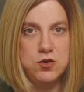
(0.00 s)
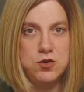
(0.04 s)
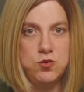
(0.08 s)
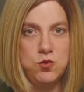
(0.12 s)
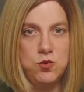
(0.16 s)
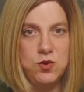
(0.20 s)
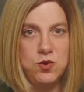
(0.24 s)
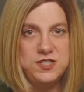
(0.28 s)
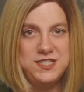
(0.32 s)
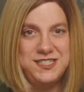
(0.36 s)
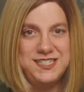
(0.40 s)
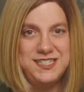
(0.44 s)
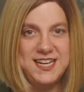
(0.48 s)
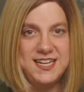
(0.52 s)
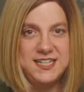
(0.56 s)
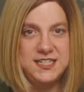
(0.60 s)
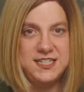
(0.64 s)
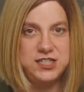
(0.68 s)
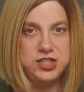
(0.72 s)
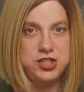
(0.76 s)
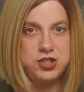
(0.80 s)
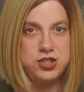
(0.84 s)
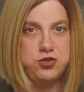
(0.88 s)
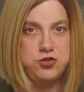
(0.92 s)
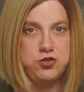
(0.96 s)
was
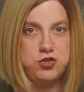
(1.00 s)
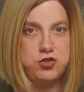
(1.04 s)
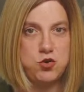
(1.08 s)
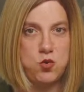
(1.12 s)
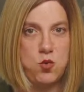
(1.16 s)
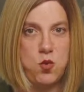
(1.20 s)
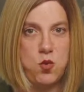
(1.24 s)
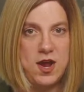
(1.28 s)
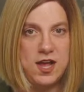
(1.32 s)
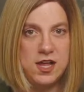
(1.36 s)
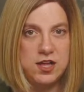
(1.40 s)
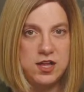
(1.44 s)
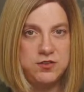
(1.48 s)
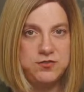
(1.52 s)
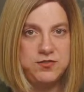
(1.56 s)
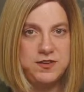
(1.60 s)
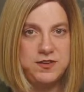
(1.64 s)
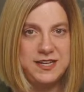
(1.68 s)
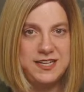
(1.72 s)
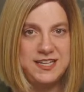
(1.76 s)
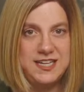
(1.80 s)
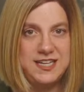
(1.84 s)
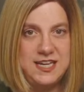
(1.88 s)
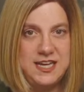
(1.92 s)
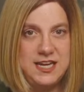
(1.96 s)
sentenced to 12
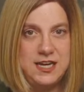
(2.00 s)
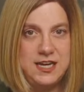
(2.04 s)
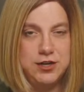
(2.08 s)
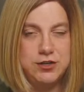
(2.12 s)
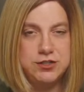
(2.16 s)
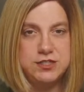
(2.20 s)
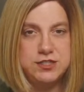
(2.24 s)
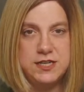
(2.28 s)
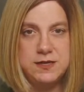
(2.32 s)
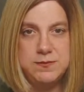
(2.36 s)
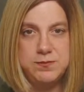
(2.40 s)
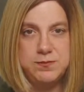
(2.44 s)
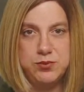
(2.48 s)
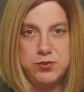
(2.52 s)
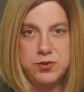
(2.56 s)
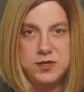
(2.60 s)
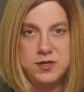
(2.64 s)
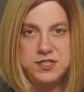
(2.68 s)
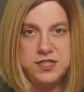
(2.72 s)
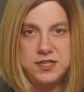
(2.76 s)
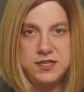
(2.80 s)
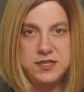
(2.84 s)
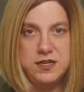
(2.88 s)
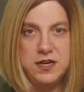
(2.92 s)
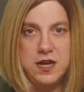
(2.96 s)
years in
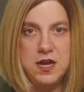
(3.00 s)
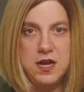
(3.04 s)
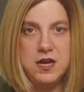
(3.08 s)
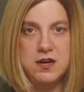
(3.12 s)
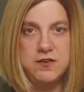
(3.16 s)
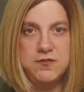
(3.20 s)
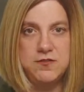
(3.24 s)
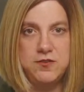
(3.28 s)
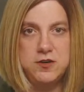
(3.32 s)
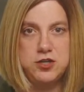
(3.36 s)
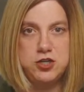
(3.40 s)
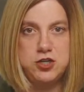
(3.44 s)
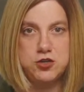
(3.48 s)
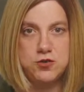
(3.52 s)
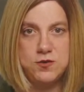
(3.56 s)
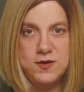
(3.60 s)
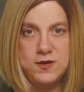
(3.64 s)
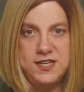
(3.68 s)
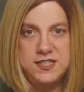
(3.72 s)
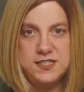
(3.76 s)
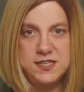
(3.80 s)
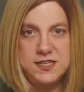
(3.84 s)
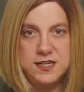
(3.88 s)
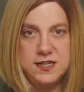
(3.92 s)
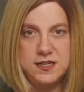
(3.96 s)
prison for
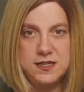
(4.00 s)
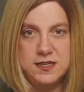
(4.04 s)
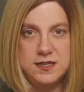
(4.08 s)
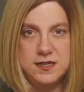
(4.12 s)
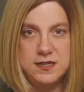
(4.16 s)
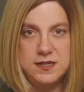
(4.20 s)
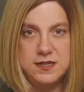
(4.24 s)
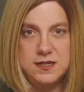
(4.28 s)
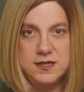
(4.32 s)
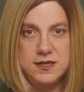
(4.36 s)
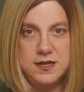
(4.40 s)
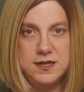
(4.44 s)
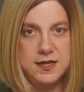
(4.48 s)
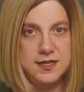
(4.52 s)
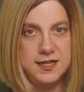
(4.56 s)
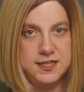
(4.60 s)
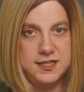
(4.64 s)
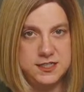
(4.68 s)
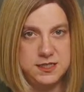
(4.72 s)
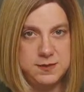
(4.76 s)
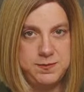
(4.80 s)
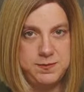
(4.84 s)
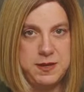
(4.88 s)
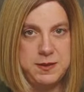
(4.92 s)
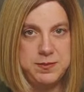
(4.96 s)
treason
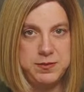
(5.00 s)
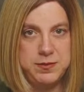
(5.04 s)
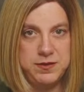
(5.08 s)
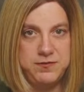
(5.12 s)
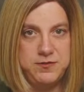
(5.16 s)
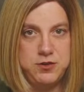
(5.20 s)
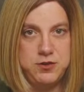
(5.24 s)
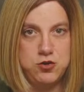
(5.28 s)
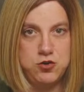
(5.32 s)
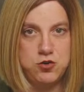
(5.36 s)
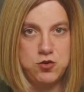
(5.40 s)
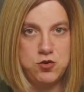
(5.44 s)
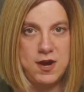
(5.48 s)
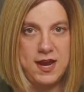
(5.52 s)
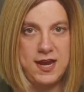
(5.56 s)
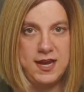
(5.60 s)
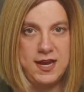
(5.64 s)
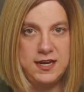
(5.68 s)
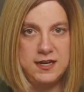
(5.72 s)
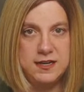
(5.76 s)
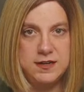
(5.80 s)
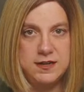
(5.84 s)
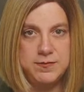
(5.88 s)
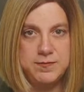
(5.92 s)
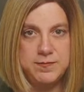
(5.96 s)
against the people of
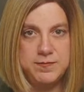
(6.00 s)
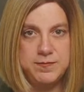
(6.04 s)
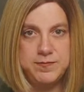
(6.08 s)
Ukraine.